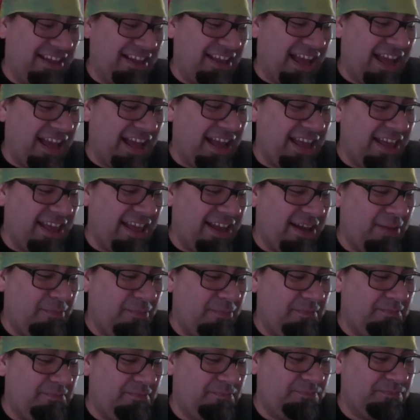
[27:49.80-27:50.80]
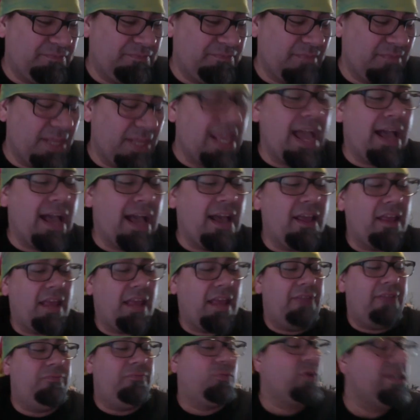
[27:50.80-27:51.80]

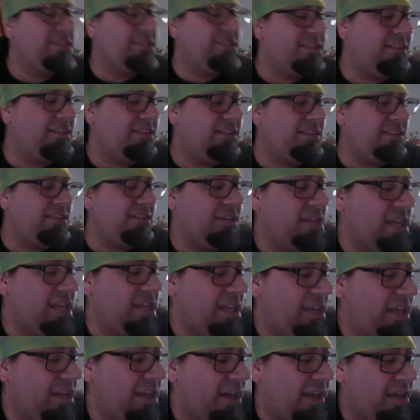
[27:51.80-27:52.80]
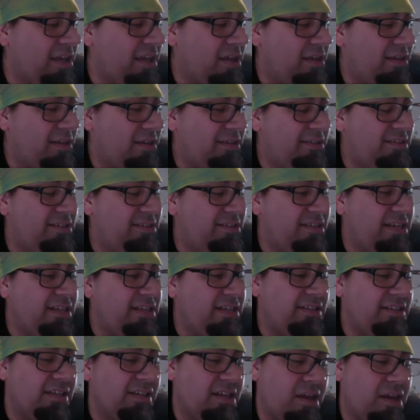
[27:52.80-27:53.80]
I've recently seen
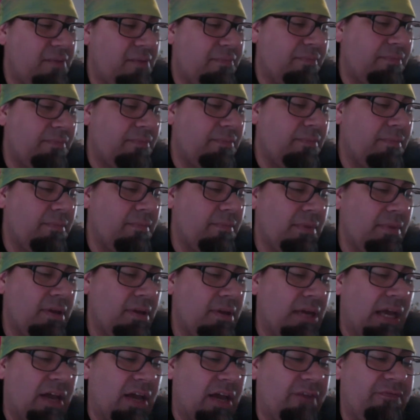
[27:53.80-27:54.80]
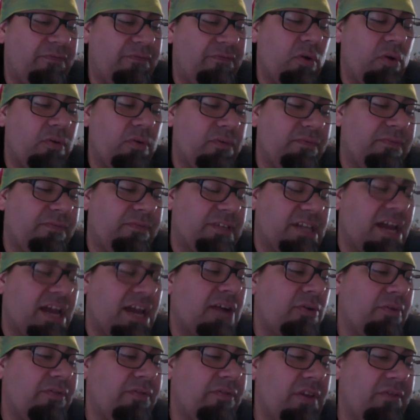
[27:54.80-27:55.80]
some
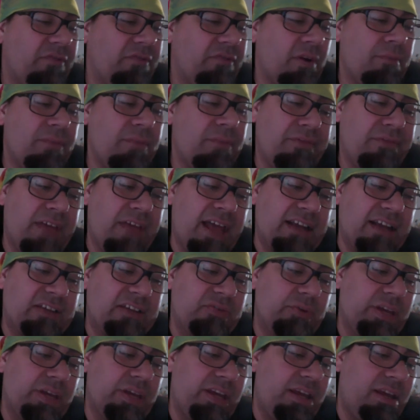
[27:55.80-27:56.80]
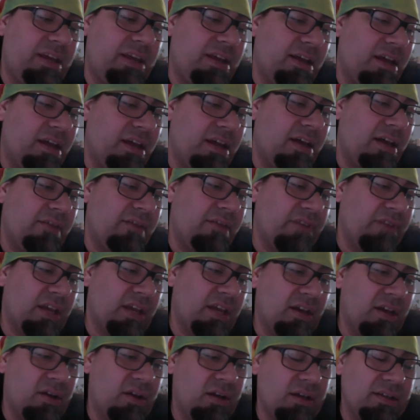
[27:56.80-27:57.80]
photography from the factory
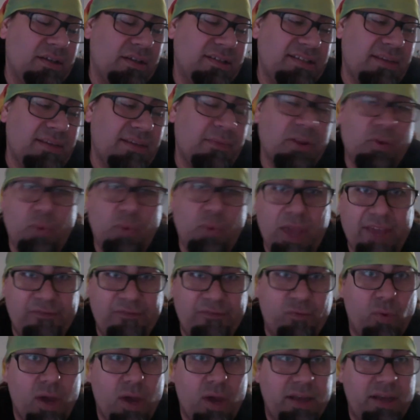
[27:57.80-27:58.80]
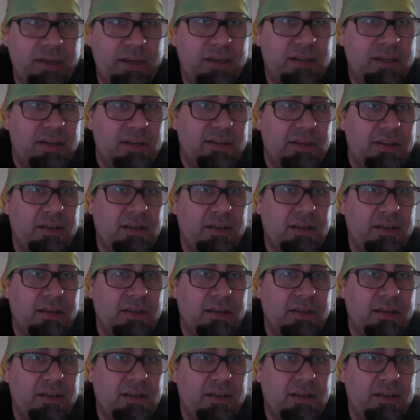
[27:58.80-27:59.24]
of some of the Wave 1